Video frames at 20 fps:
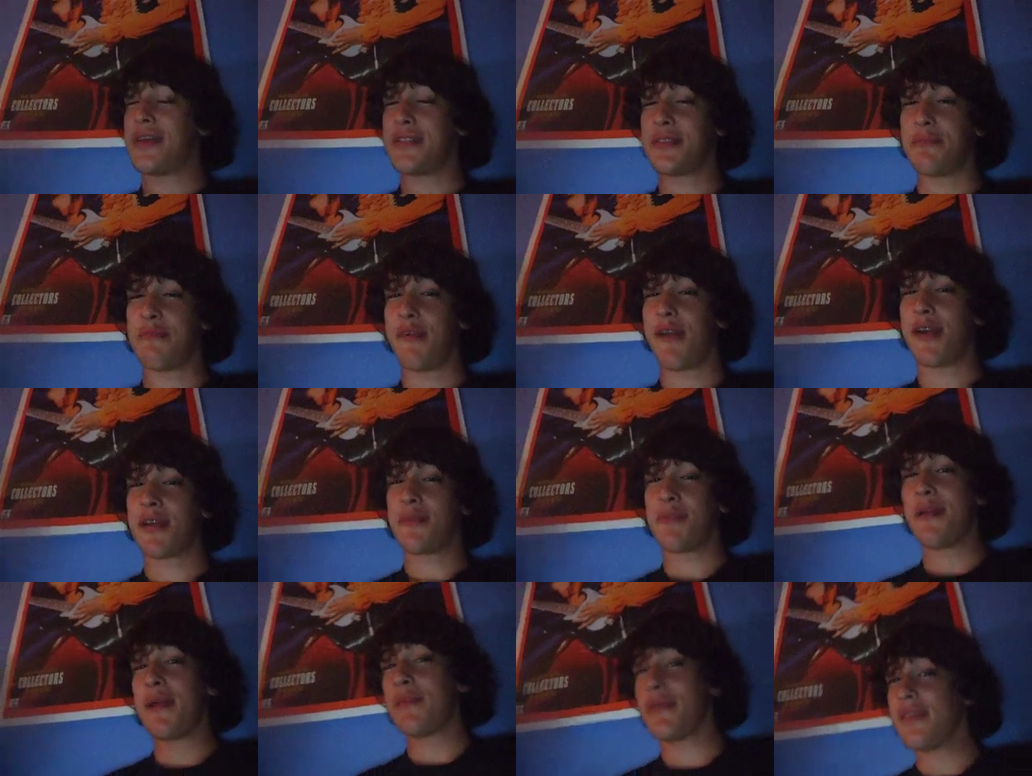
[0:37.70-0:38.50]
At the
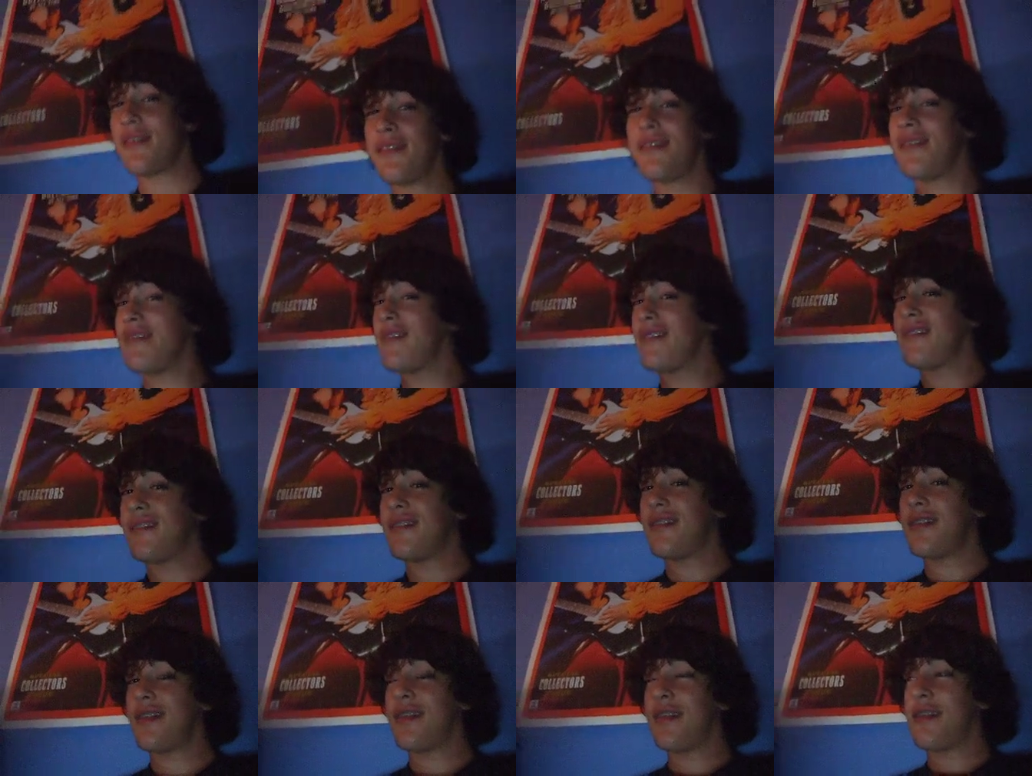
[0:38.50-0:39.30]
park, maybe. The
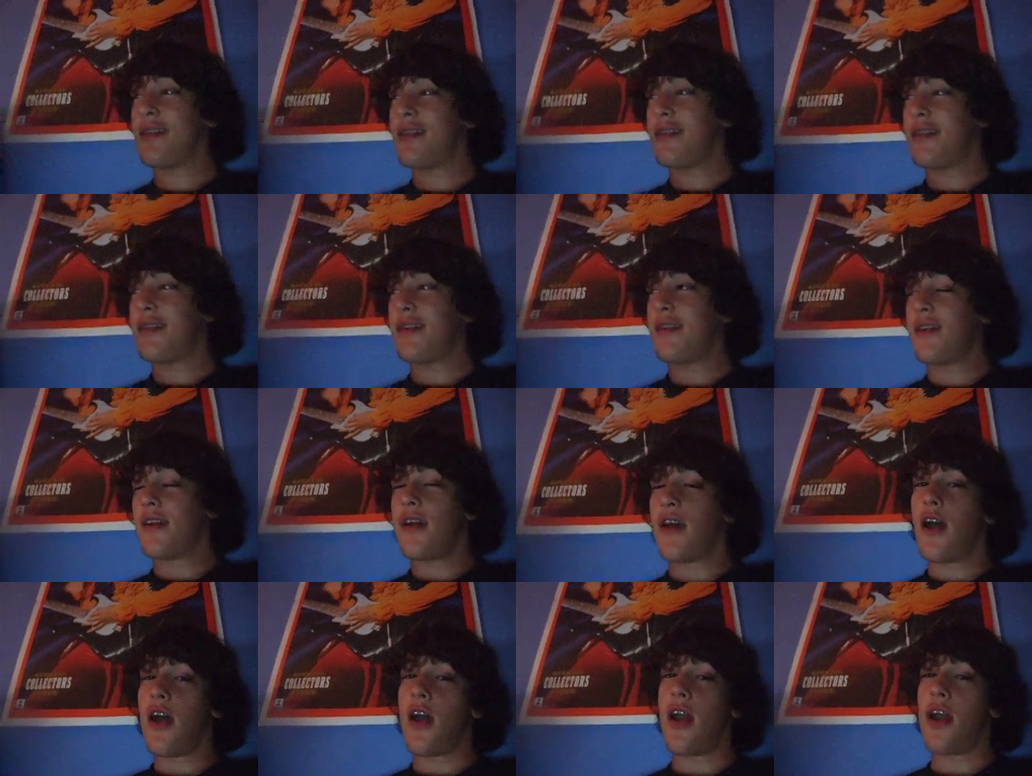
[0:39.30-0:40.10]
park.
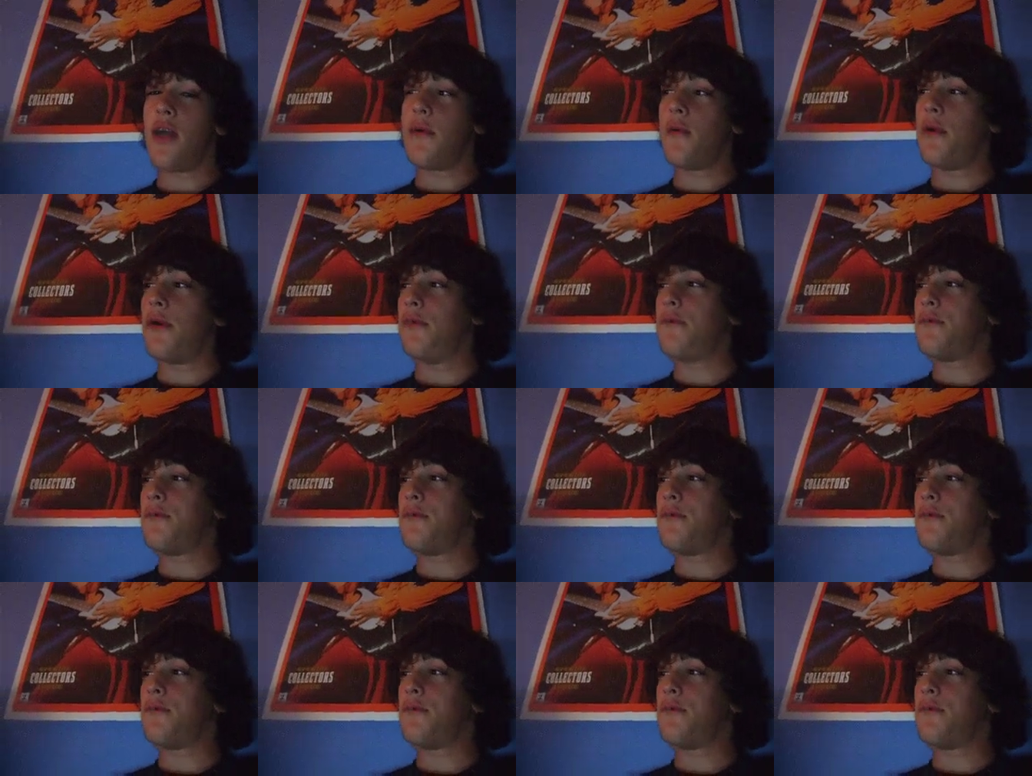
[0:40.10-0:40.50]
All on right, the well,